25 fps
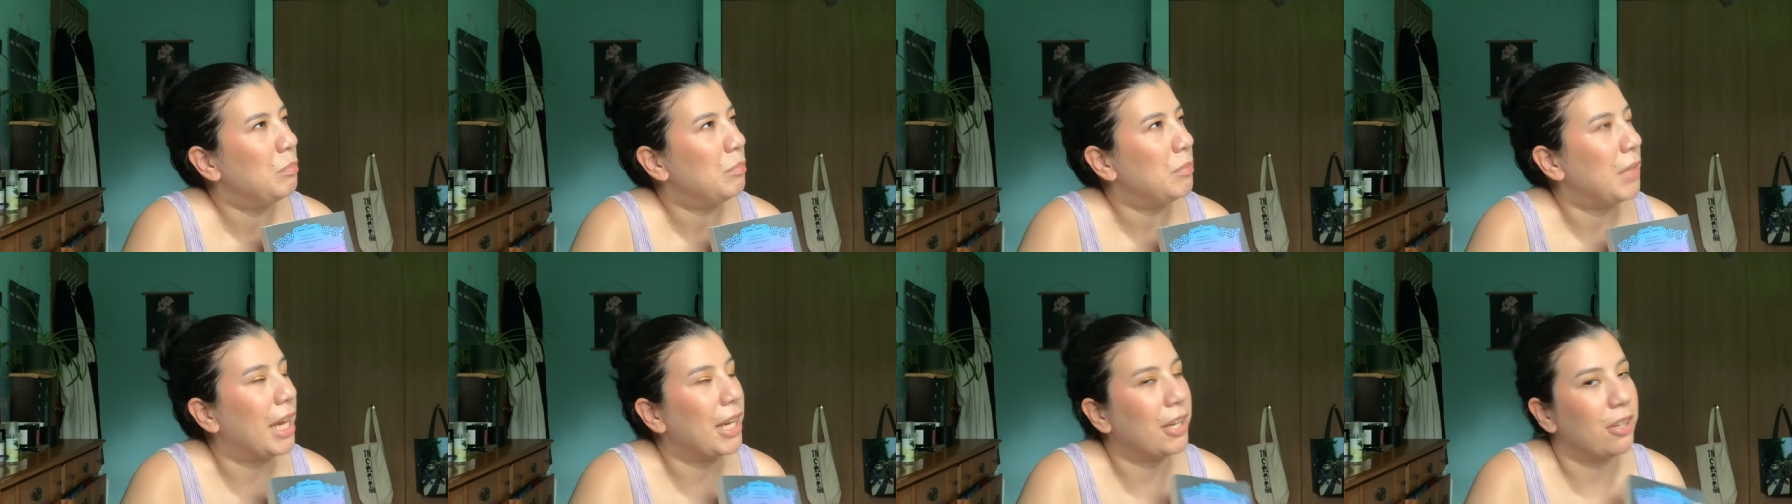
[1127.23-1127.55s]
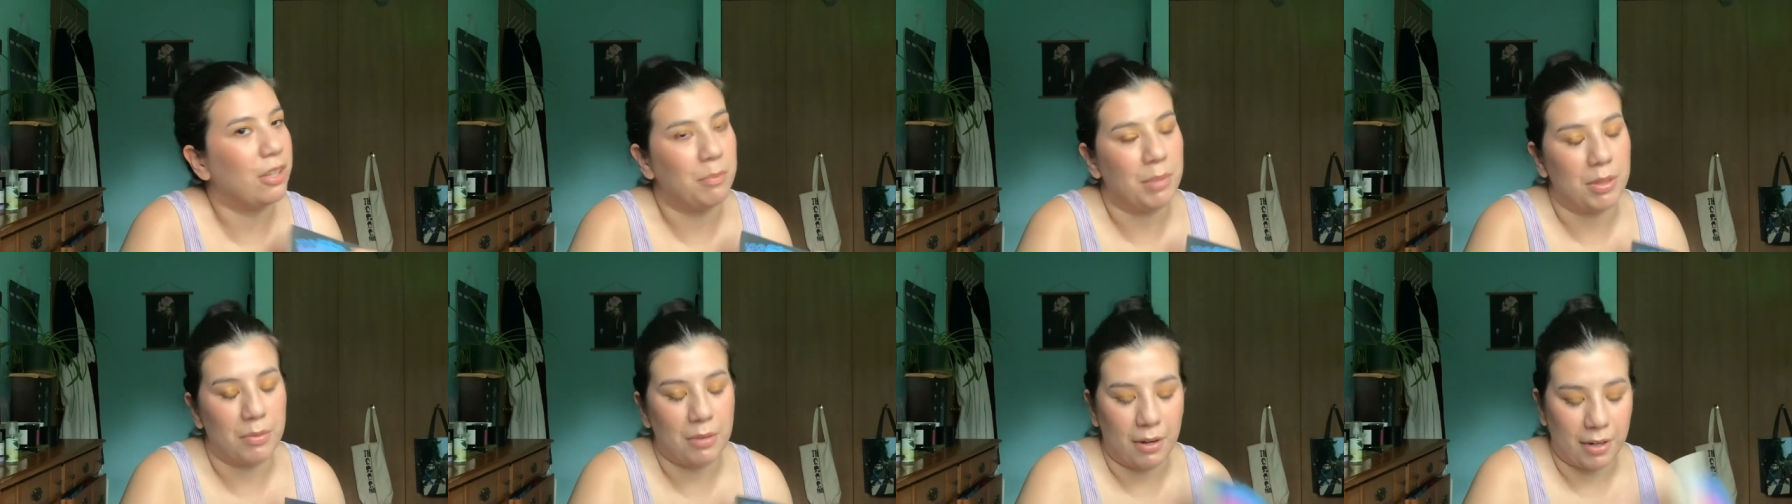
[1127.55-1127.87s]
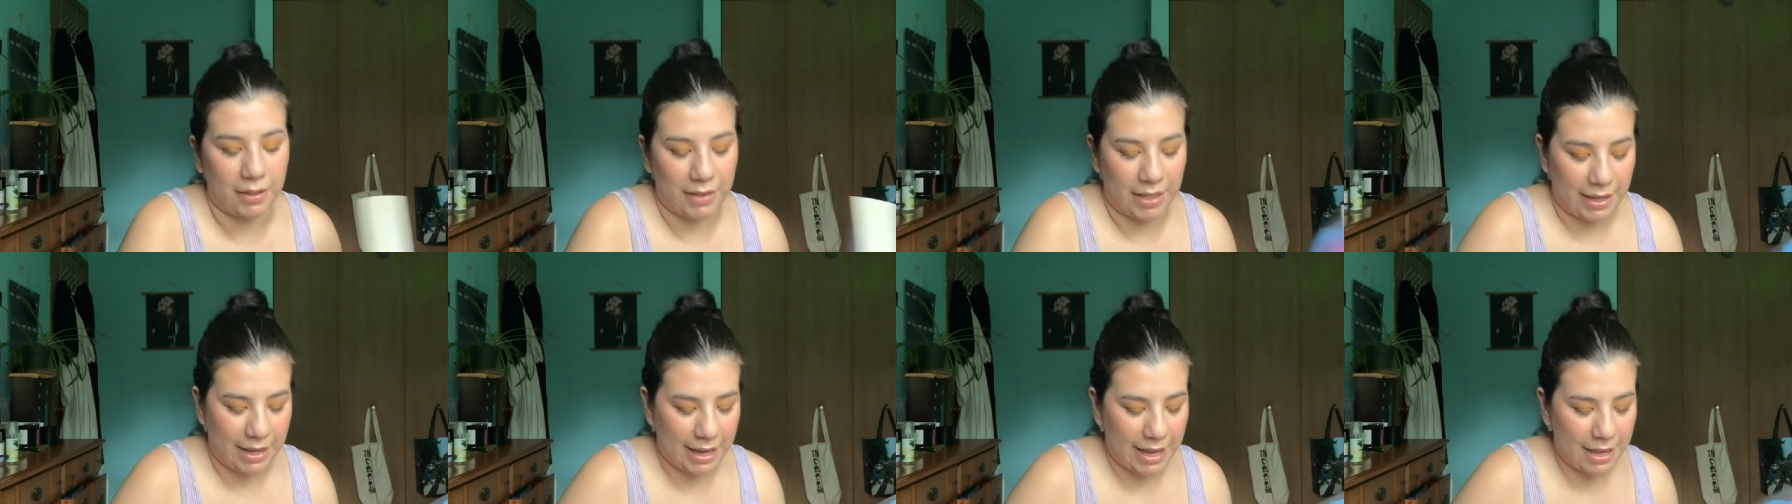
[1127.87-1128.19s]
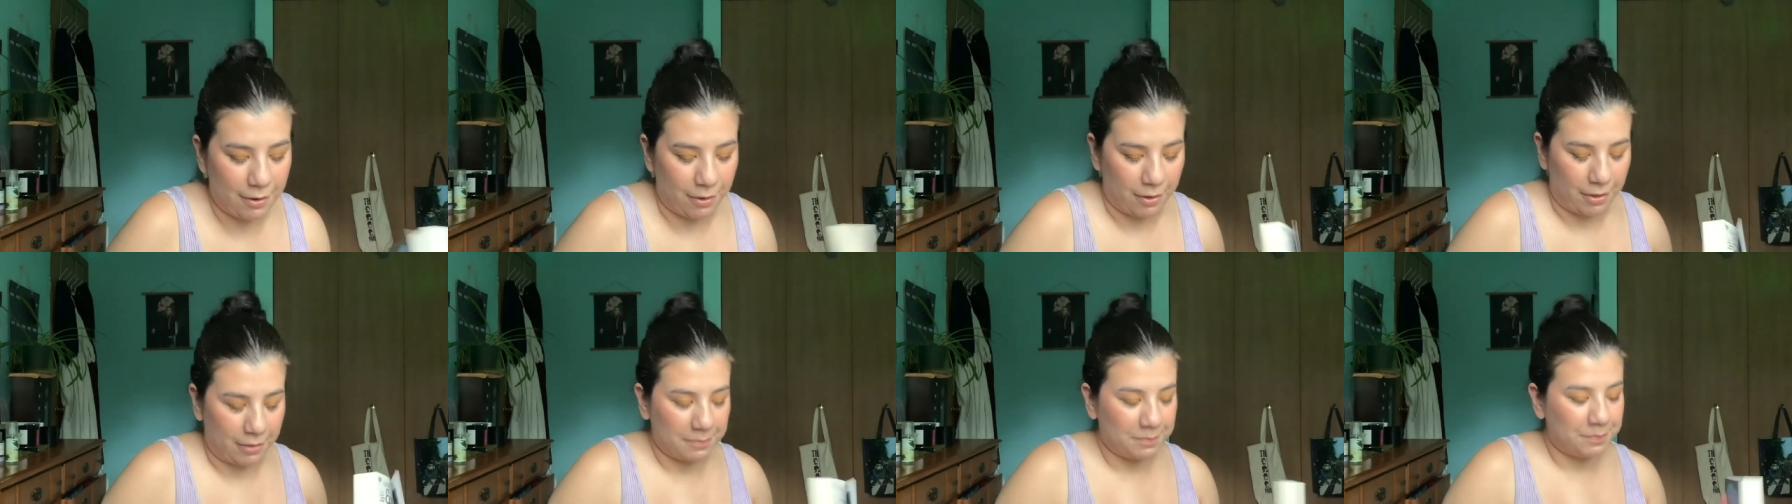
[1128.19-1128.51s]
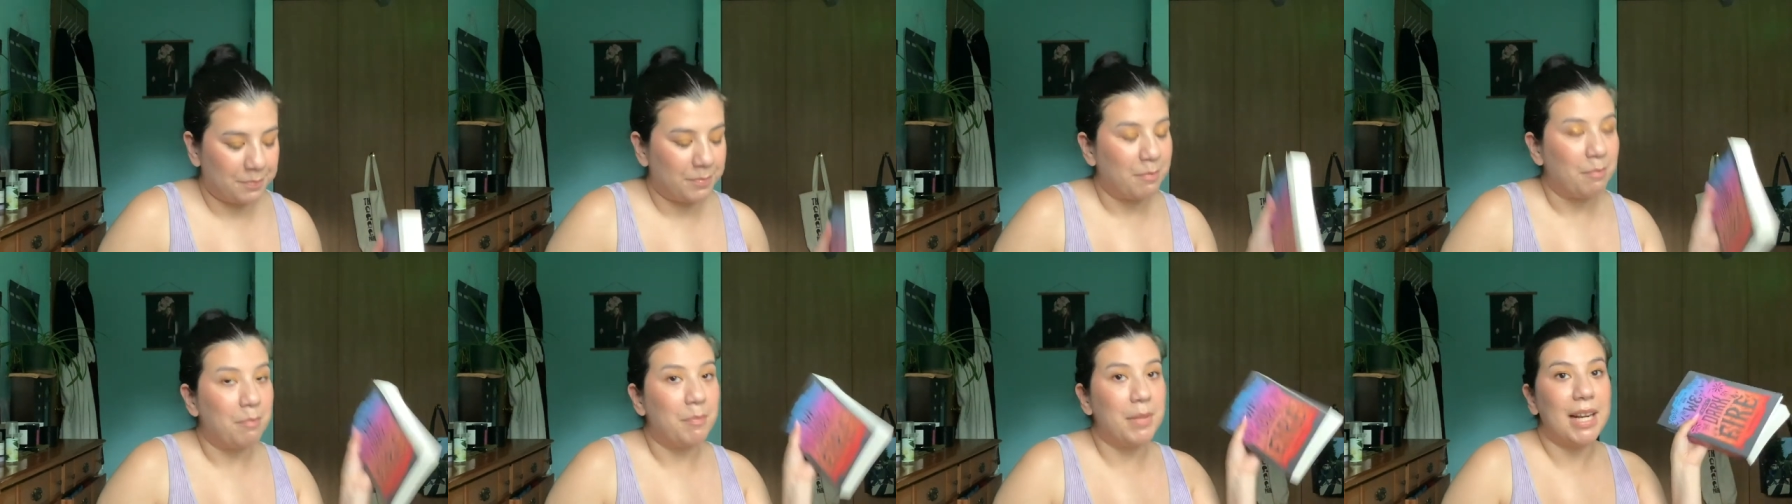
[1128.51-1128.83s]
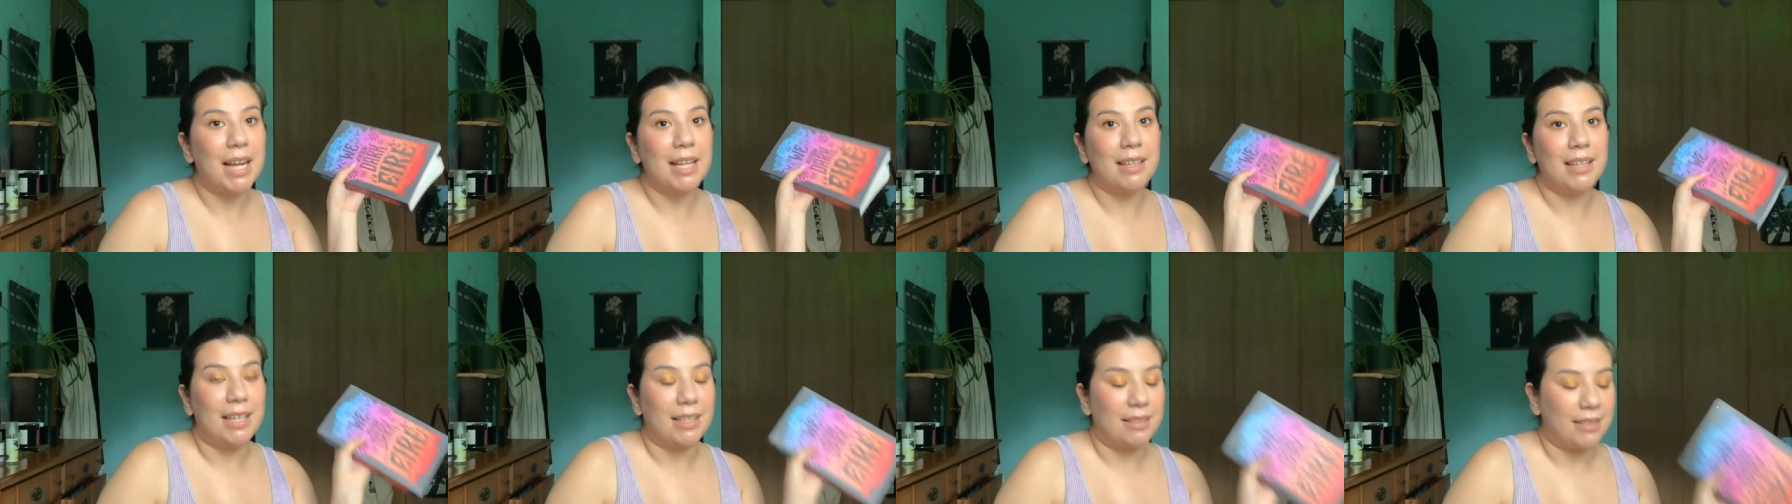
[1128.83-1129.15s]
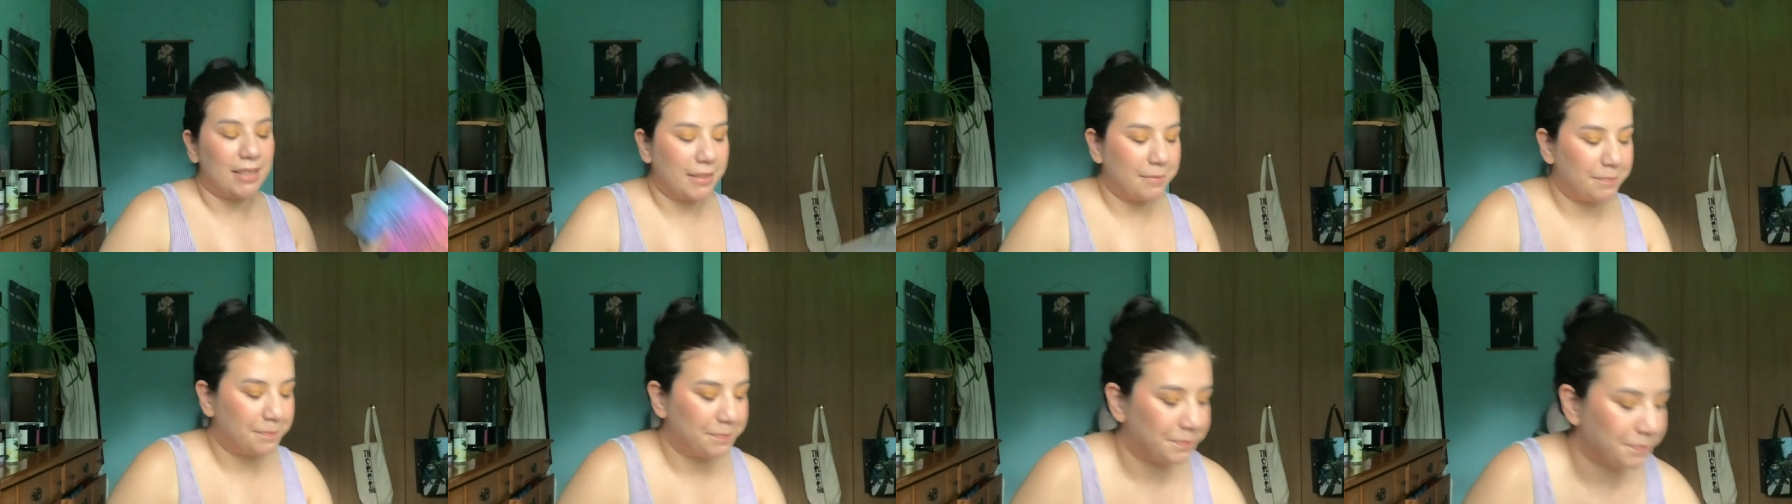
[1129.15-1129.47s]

I could be wrong on that. I don't know. But I liked it.